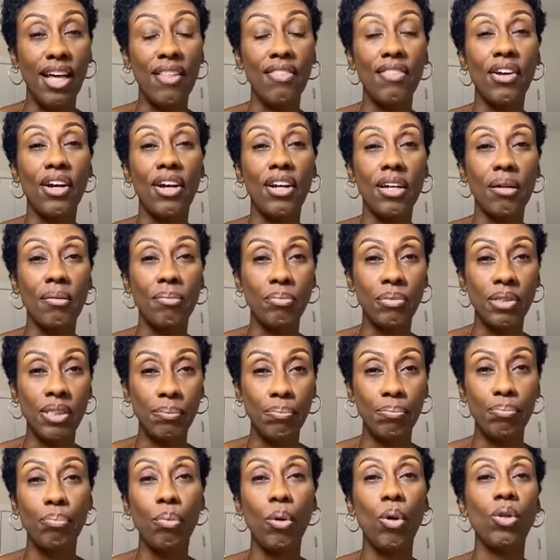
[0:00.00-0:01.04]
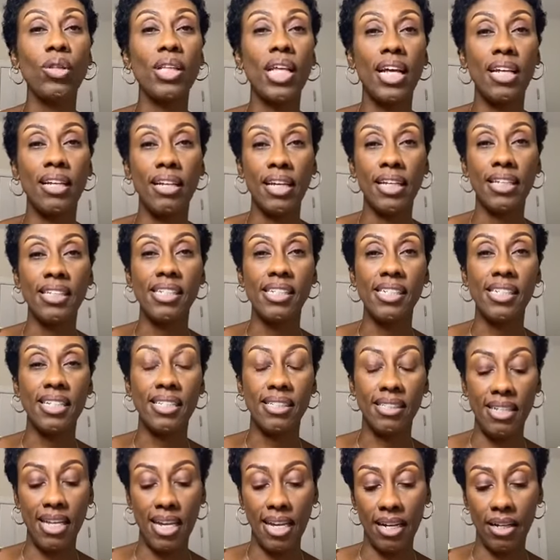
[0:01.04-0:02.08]
And they're going to pull that legacy
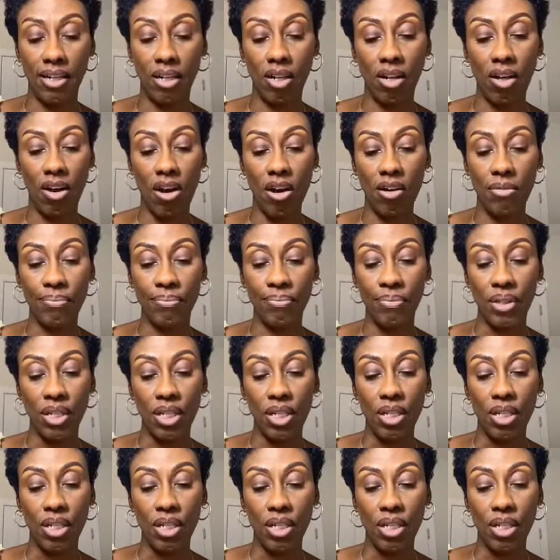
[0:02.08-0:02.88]
and take it along.